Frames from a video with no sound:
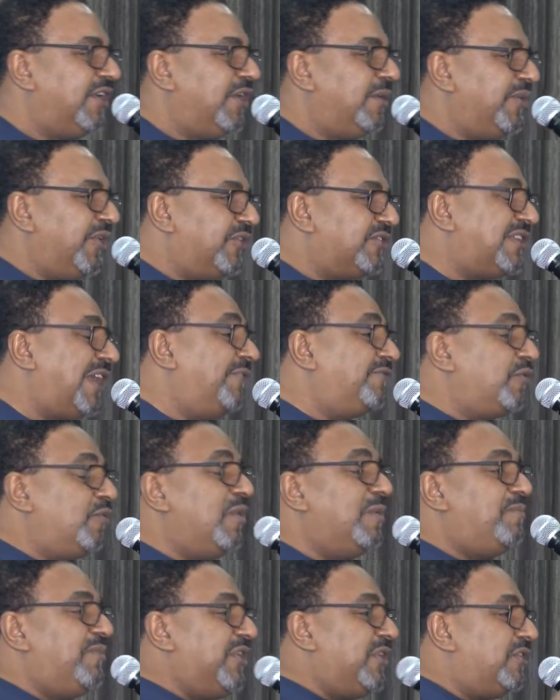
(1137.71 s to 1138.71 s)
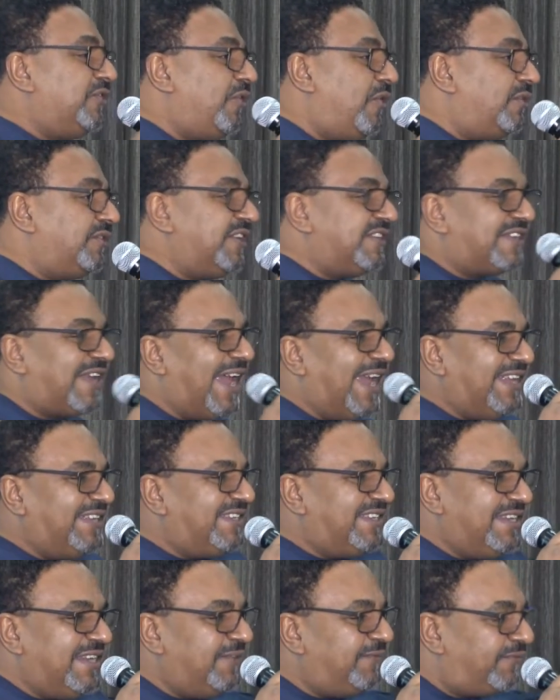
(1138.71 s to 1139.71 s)
Because after we build all this
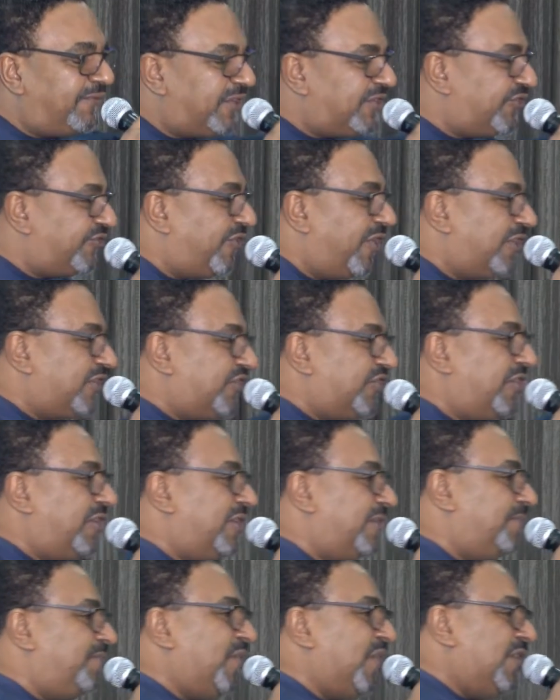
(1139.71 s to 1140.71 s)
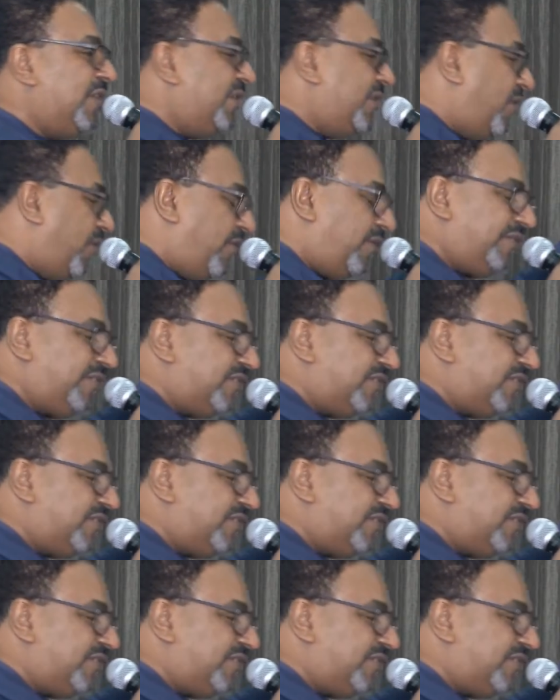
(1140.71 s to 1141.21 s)
IT infrastructure and all